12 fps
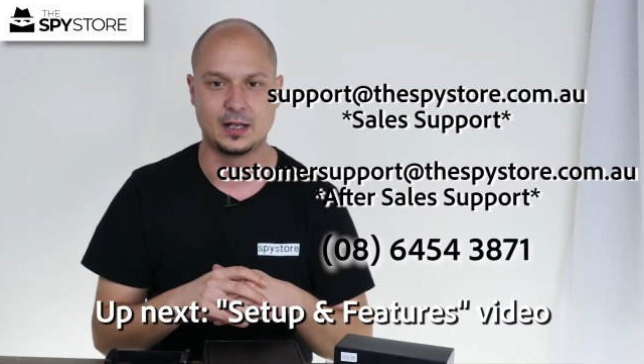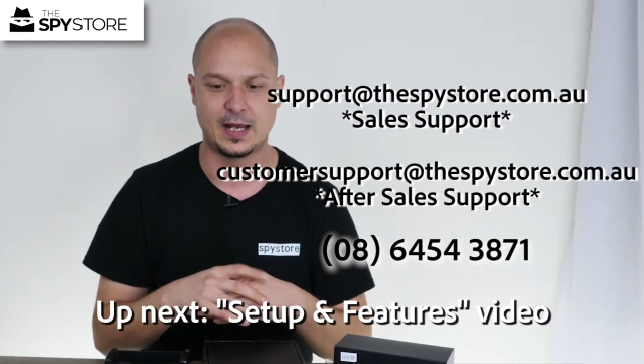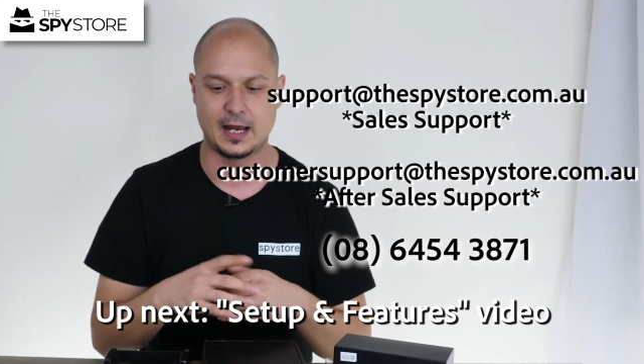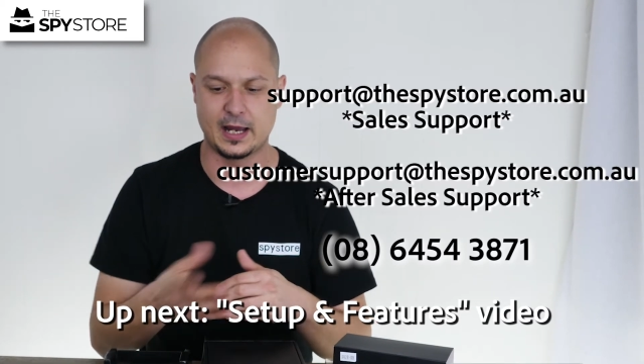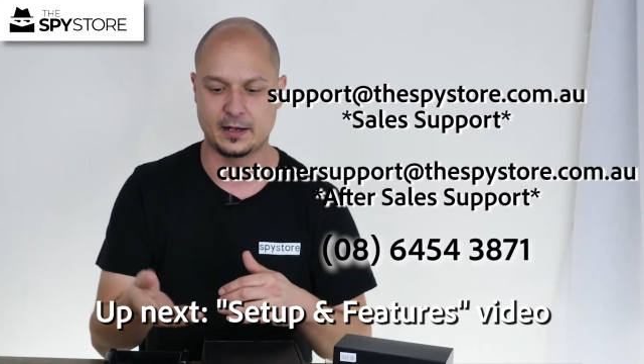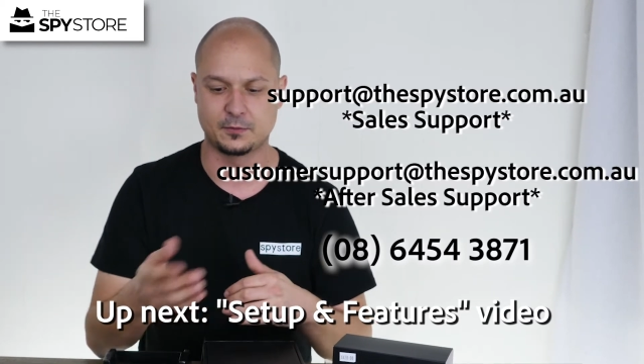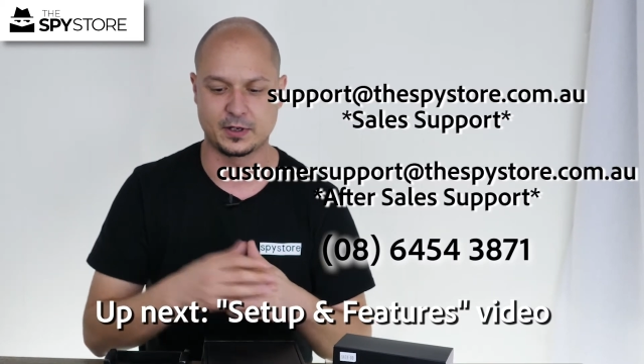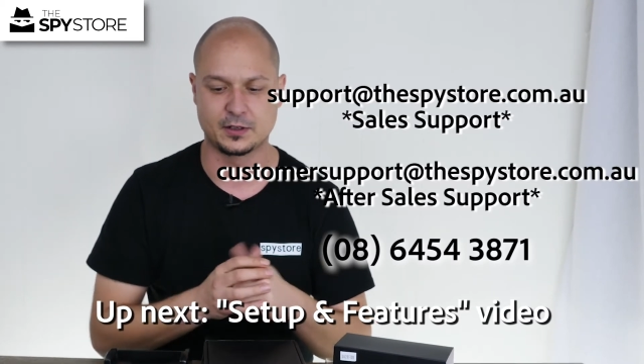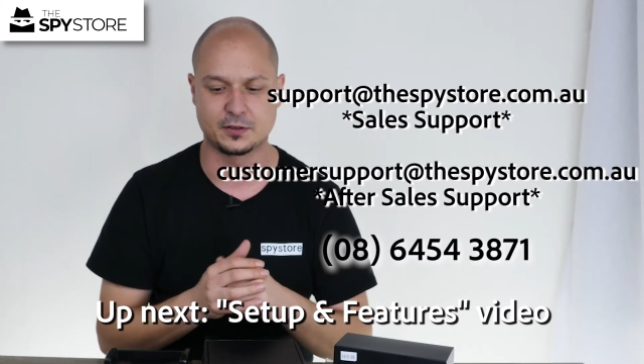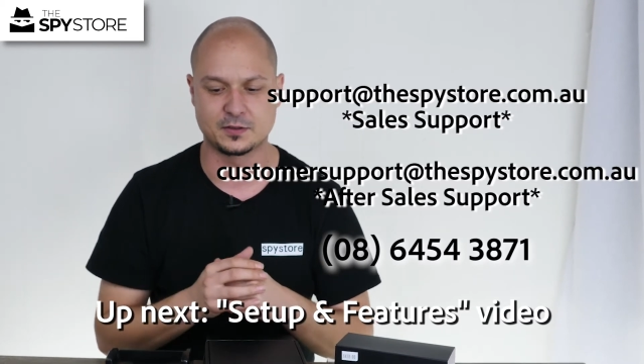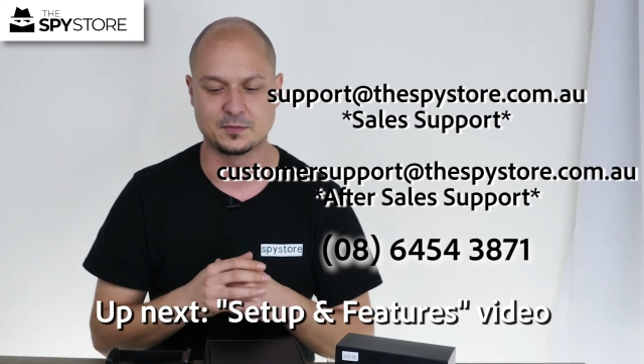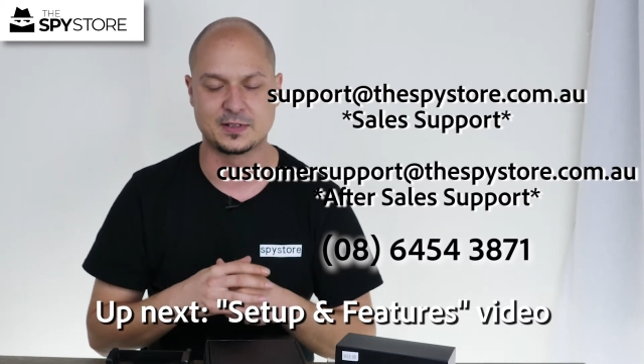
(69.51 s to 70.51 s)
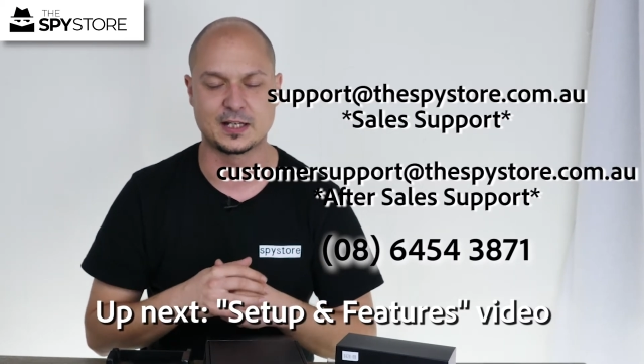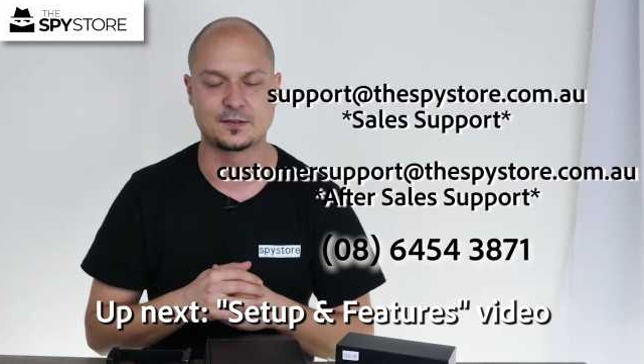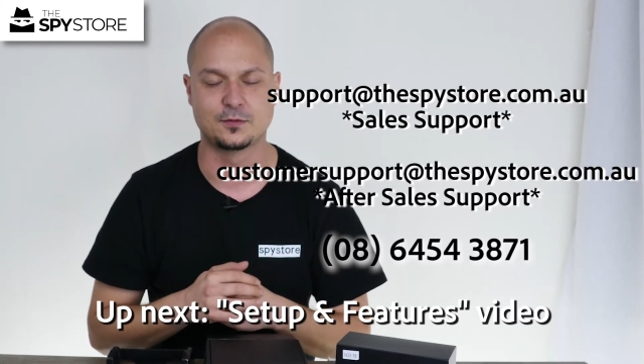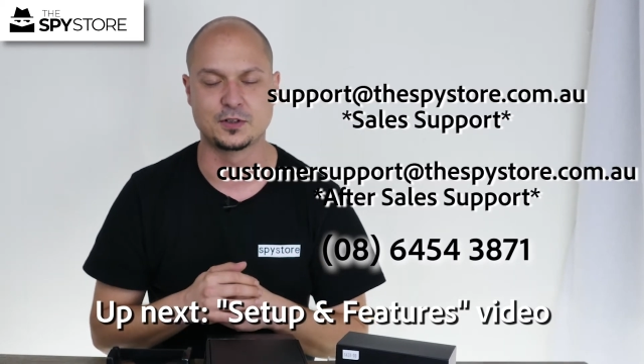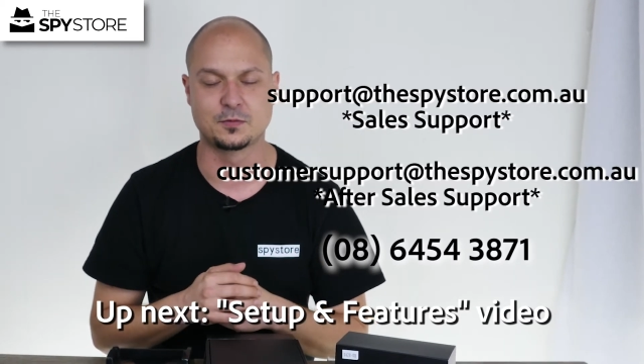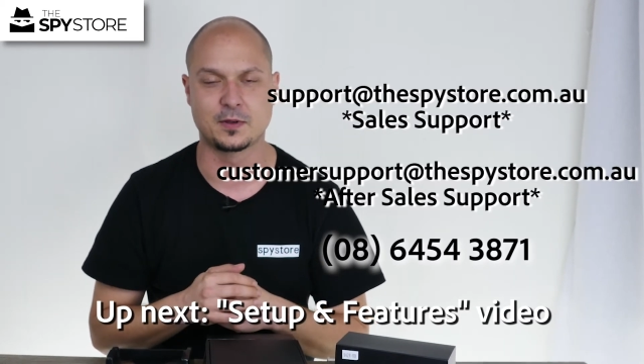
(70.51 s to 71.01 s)
and we're going to do some test
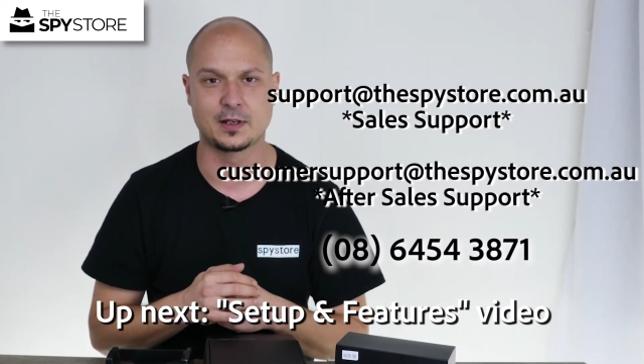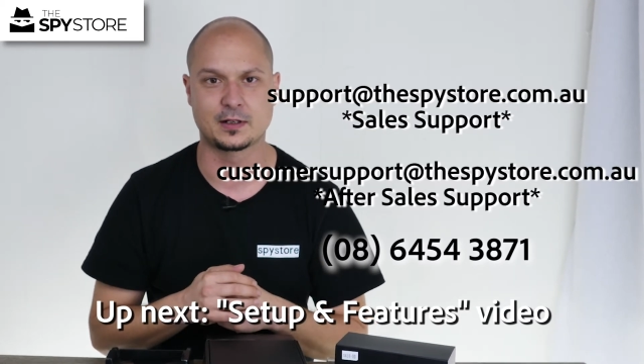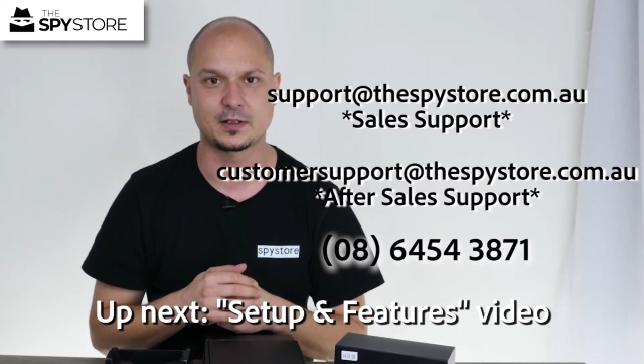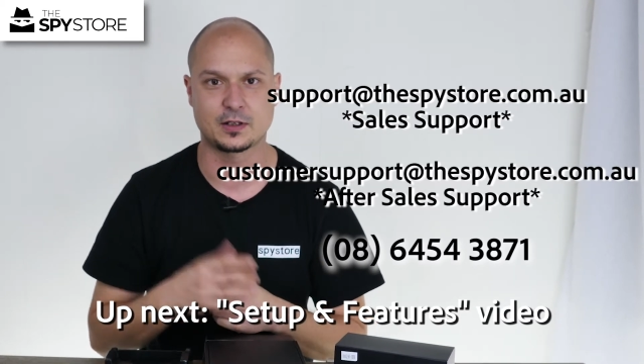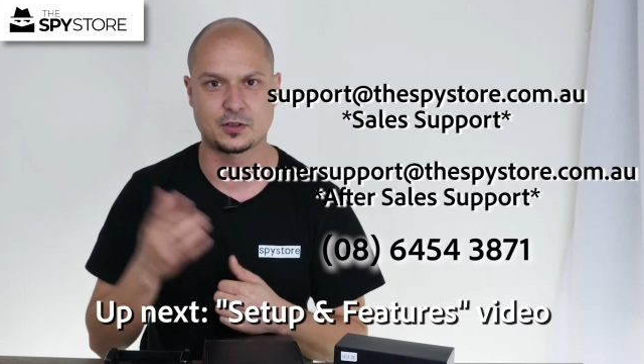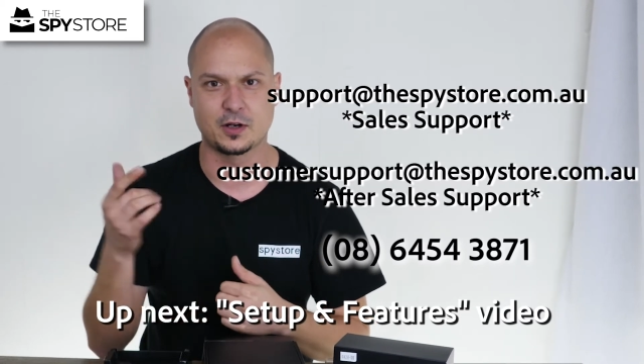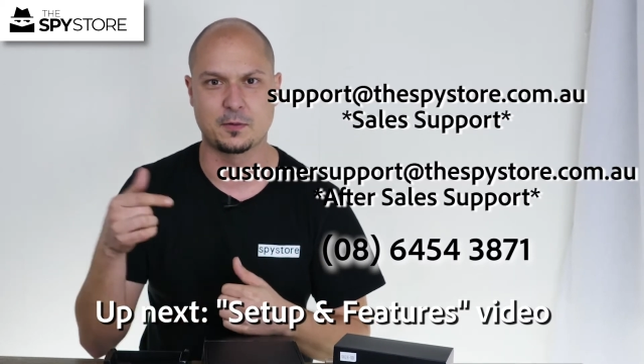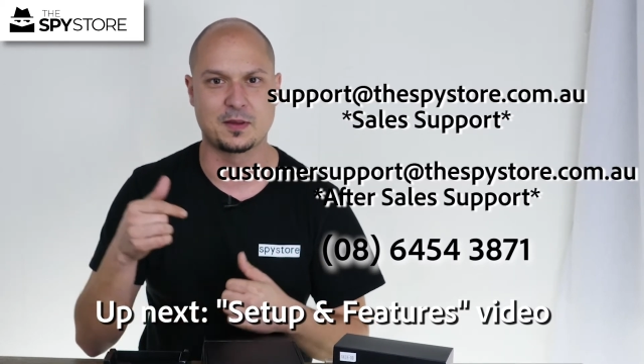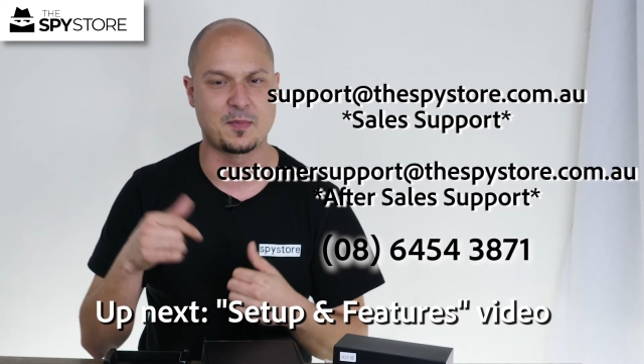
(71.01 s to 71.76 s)
footage with it, show you where